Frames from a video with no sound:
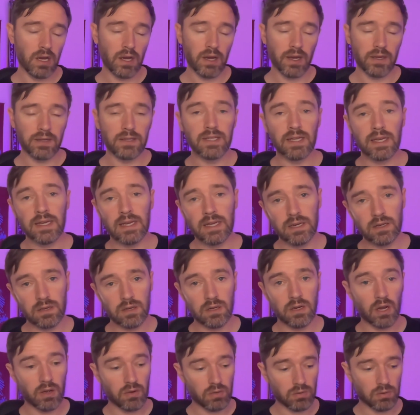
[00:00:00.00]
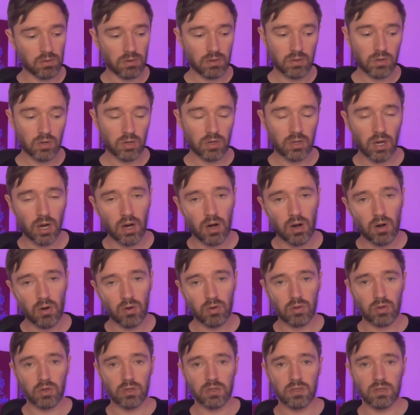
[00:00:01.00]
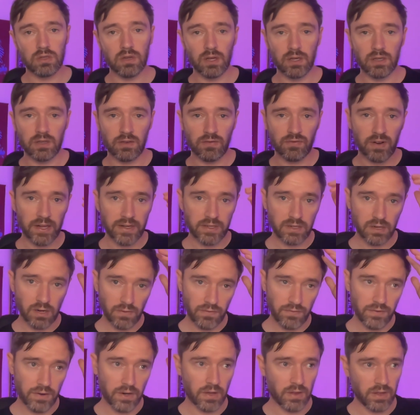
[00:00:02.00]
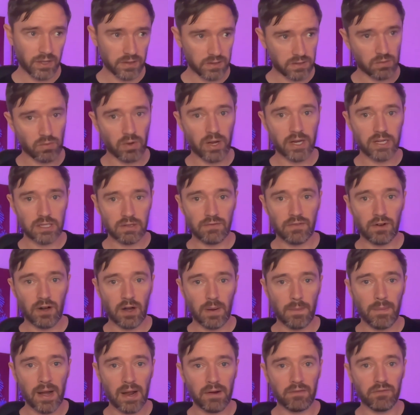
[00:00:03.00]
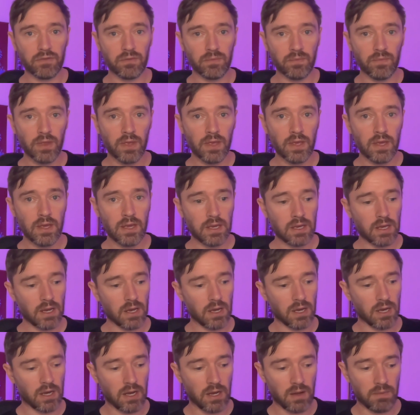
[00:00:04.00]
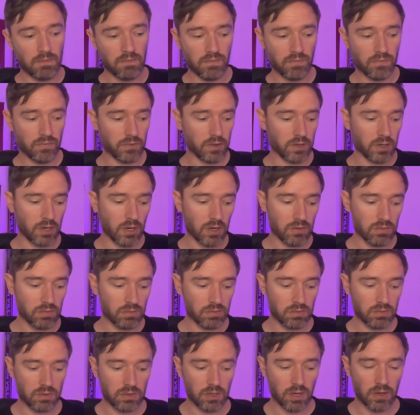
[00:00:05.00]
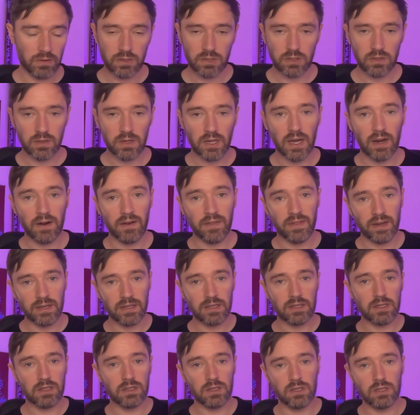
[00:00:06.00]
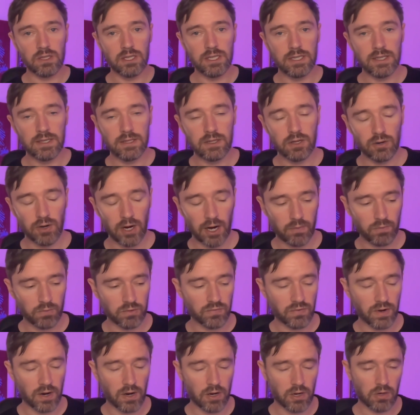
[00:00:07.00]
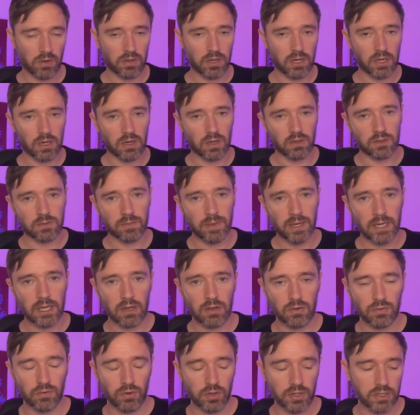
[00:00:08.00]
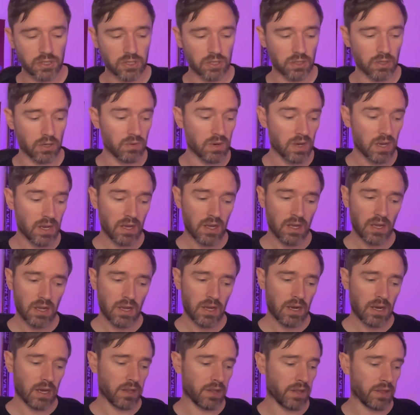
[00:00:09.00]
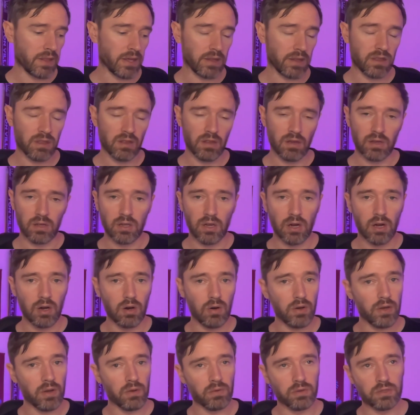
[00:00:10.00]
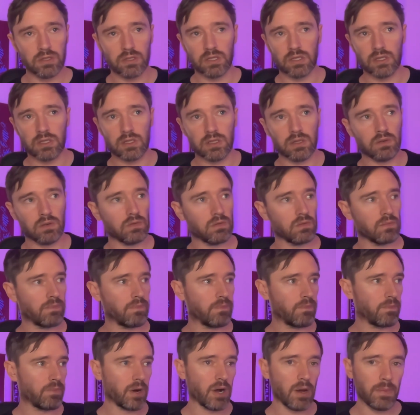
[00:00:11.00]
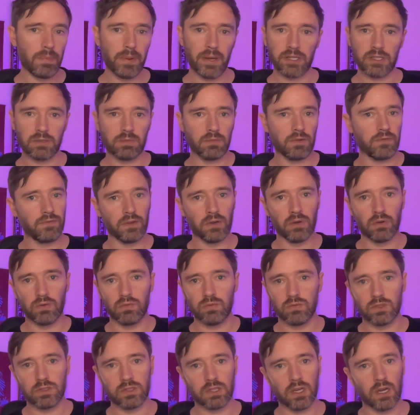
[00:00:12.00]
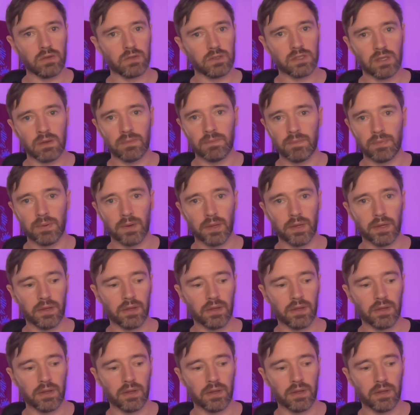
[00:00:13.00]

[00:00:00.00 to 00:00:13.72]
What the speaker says: Dean, good goal, good deflected off. That's the way to fight back from, going 2 down. And then Durán was very unlucky not to make it 3-2. And then that third goal, it was just bypassing midfield so simply.